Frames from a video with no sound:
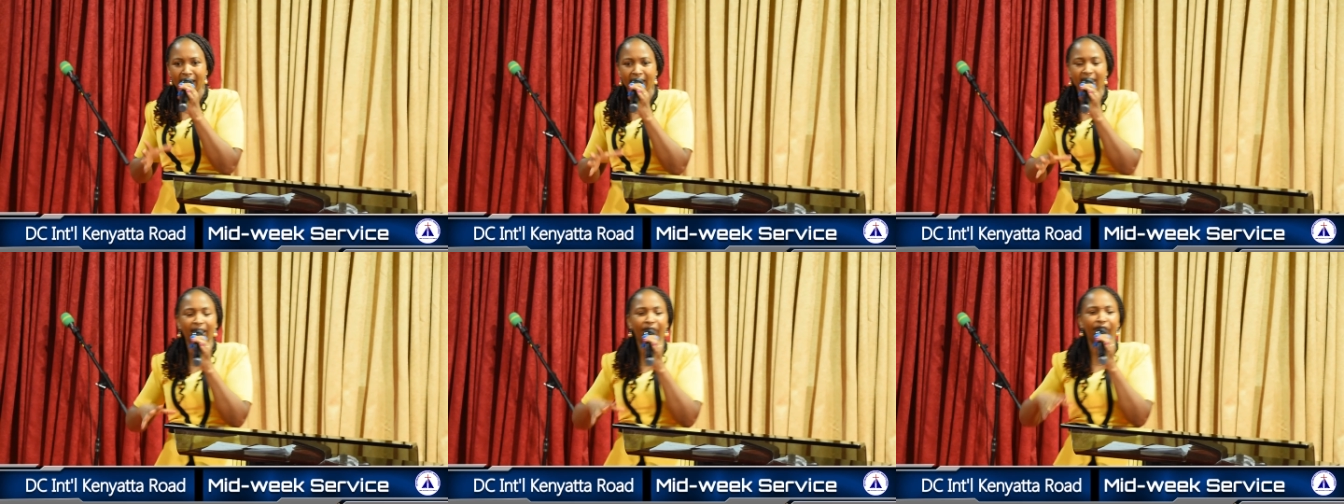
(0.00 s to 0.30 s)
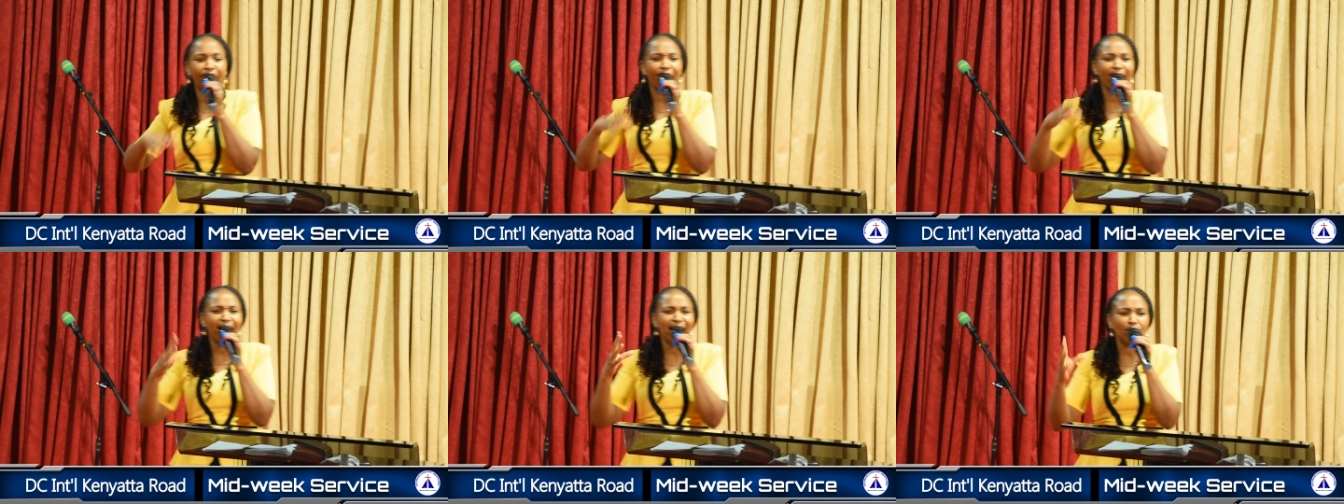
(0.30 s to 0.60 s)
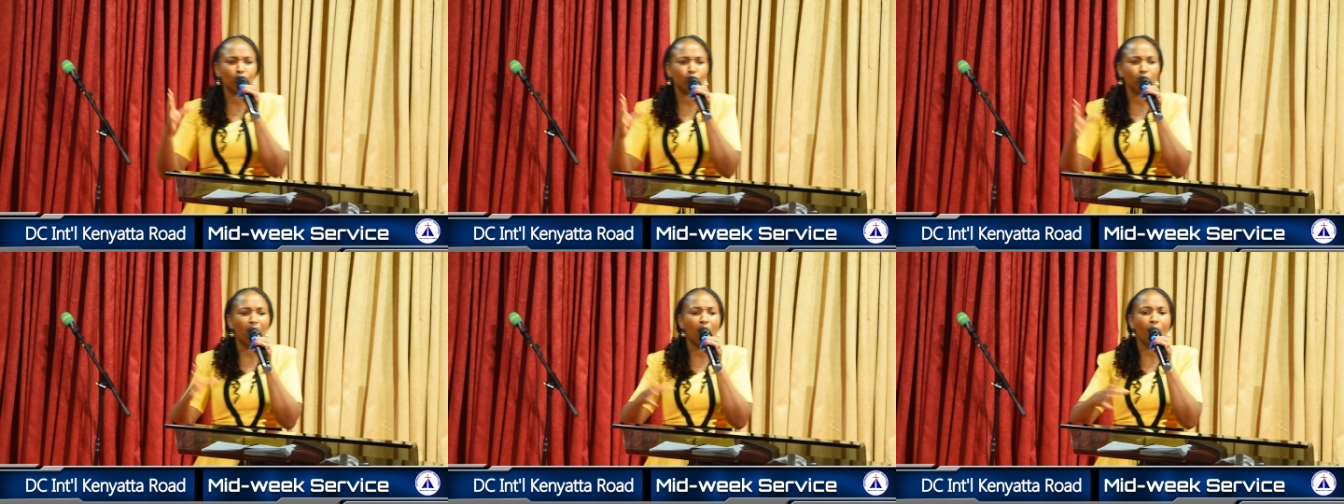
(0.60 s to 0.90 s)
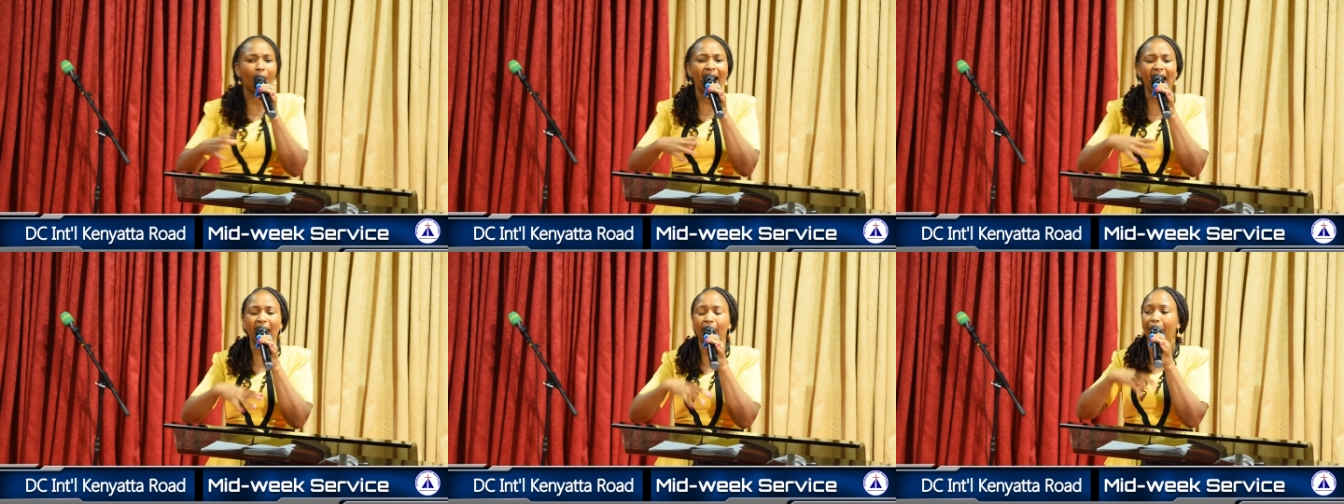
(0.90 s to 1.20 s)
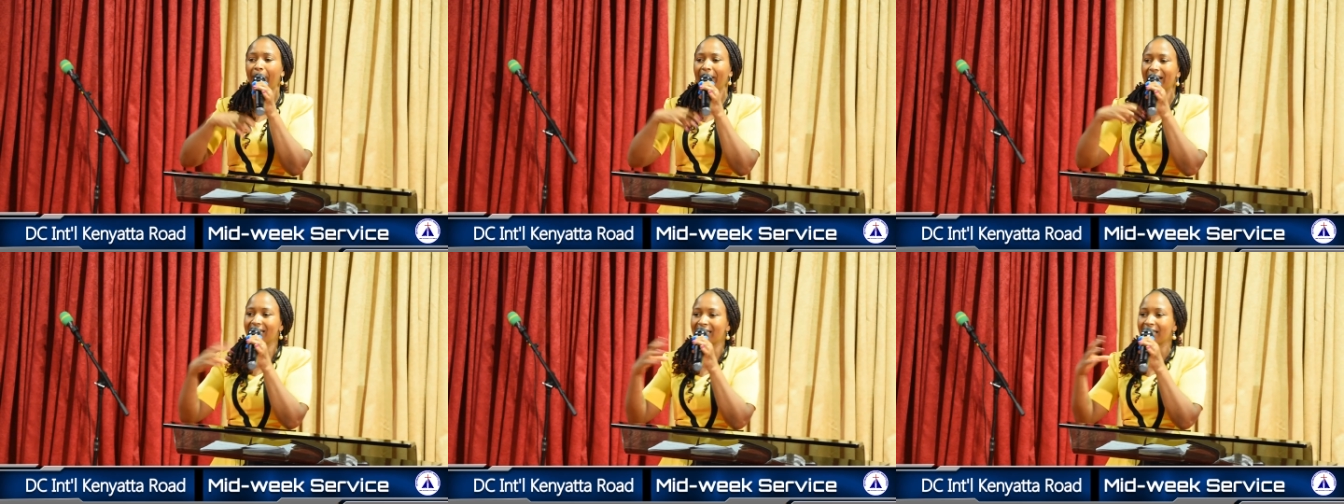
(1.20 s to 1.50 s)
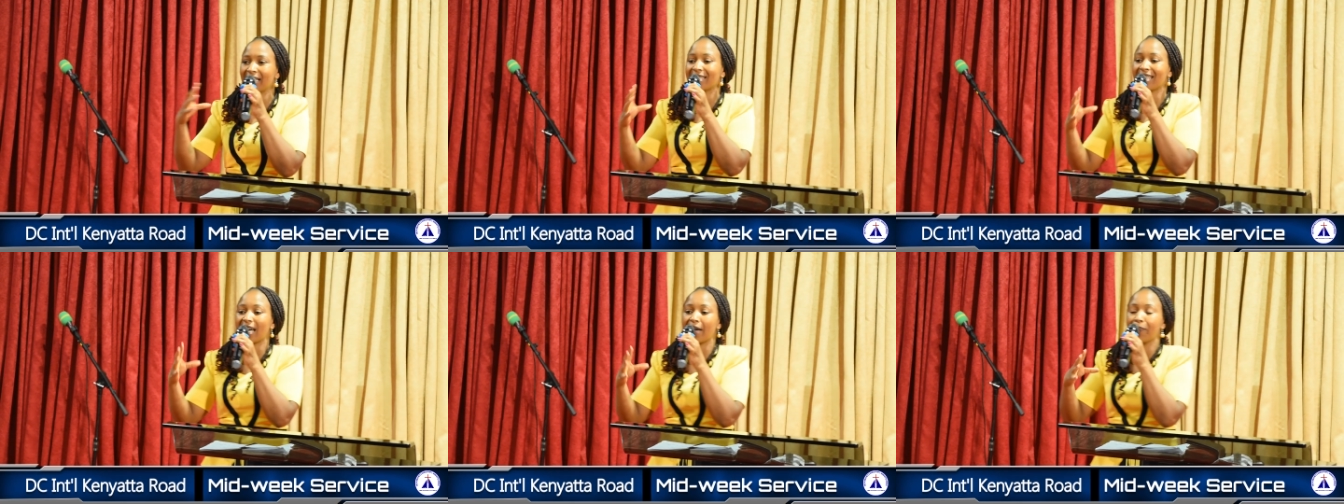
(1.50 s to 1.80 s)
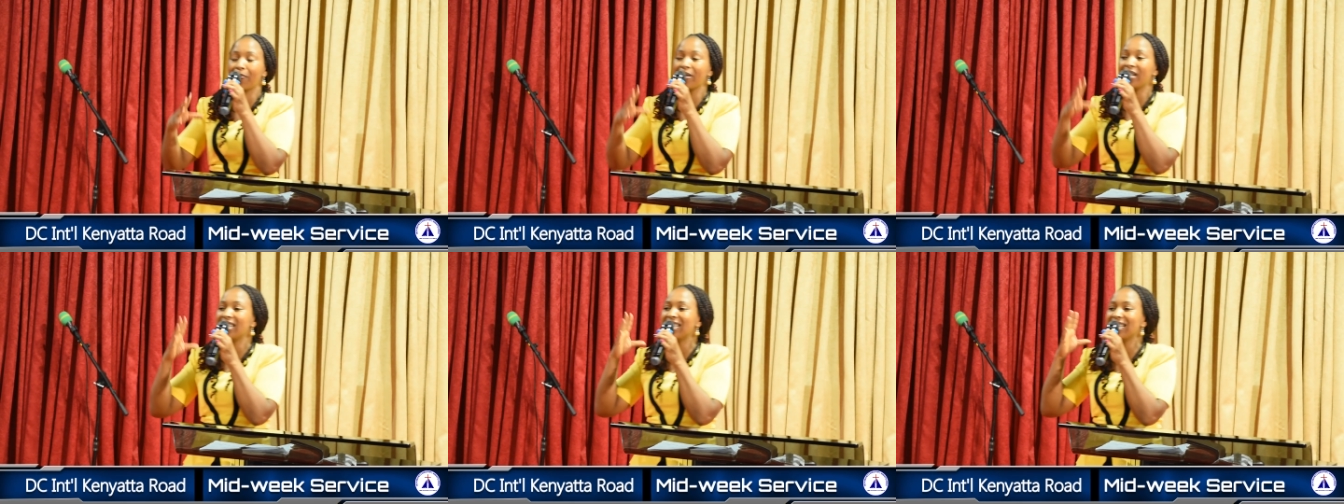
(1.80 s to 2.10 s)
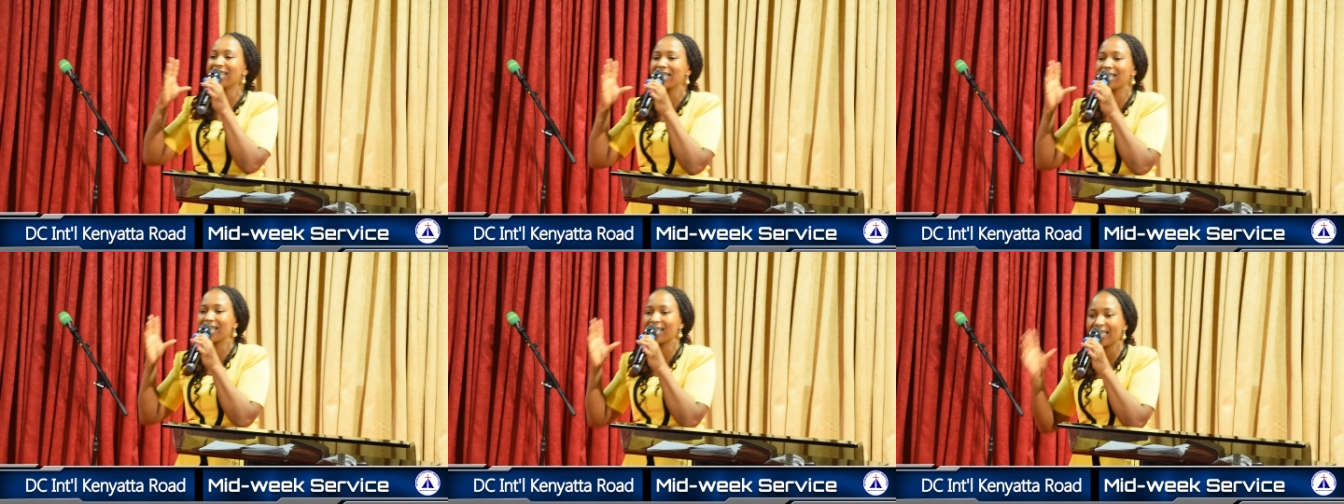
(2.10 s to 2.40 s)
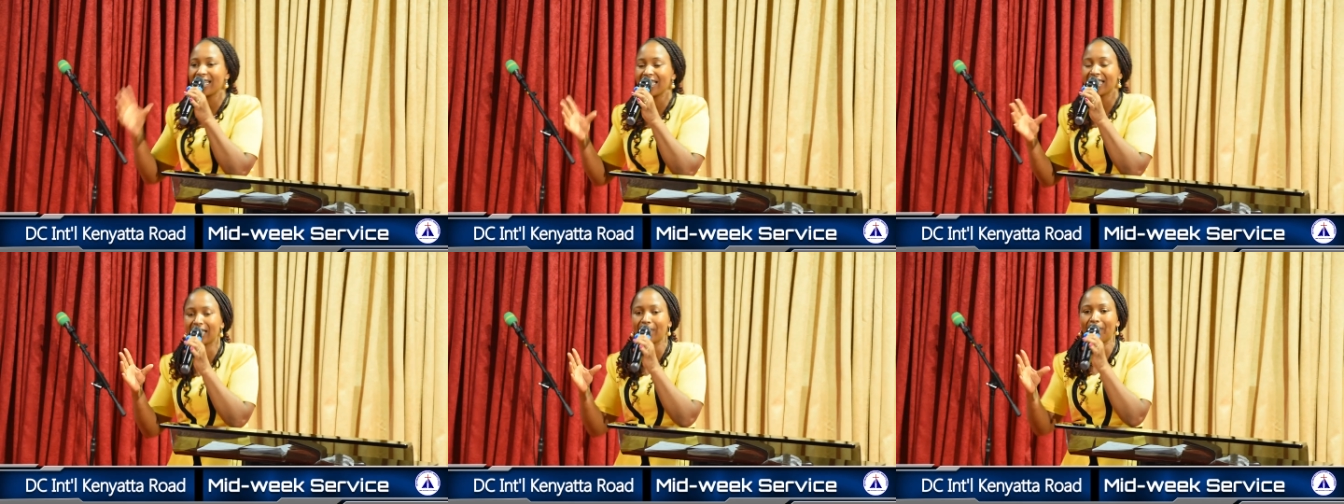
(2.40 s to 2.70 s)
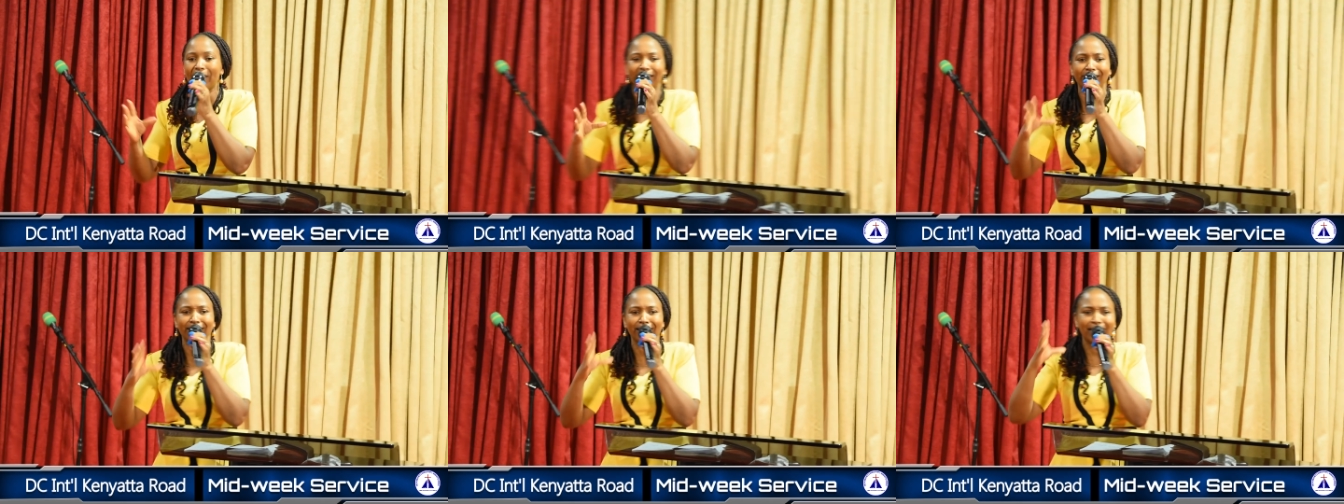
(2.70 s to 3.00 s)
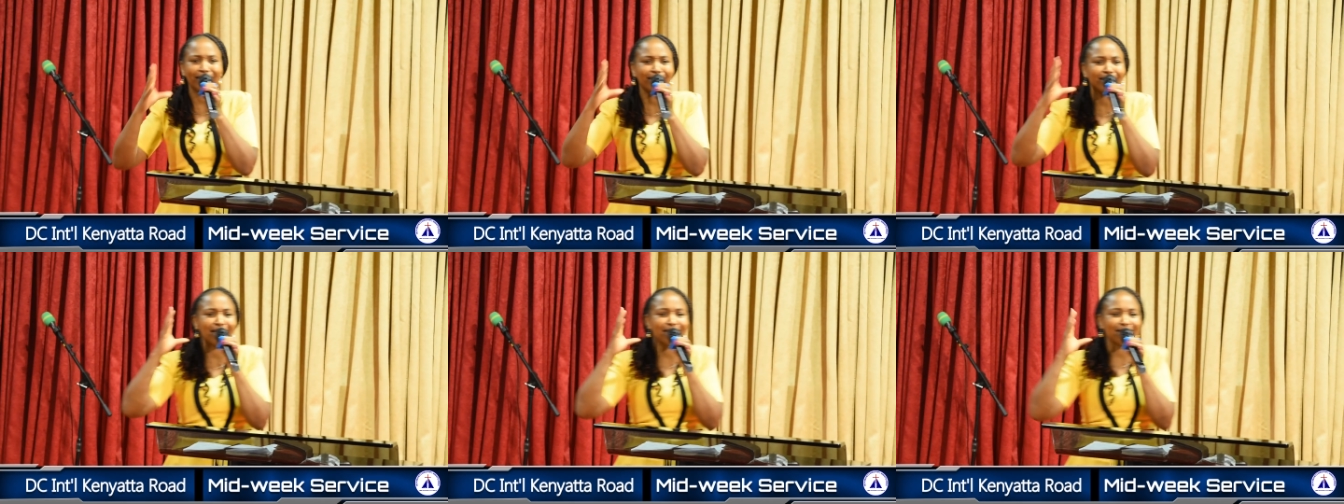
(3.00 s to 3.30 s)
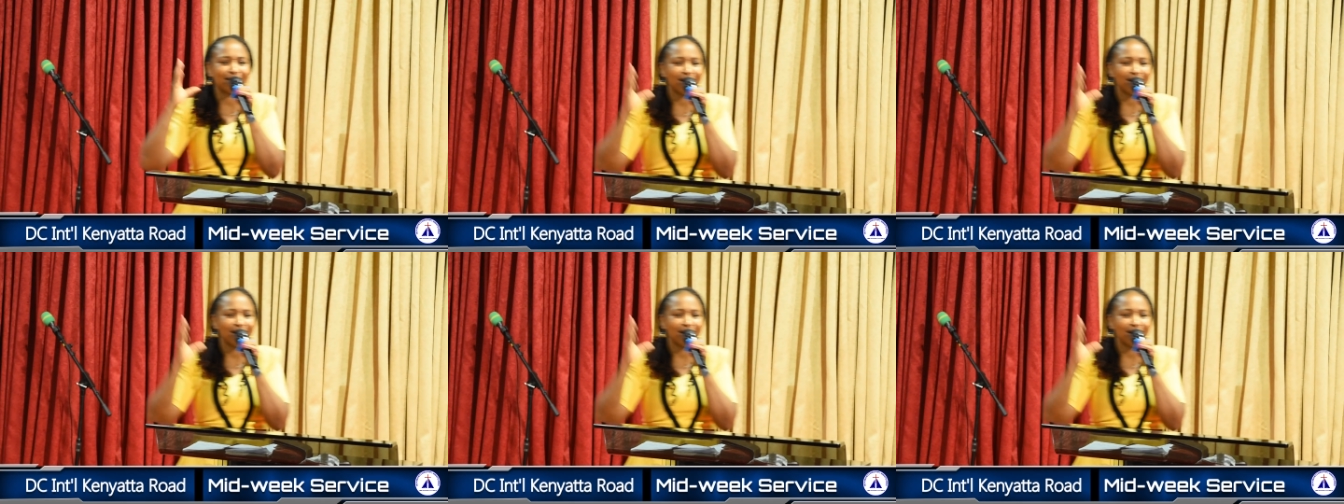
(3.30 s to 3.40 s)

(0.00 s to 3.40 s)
The fear to our workplaces have been increased, but yet the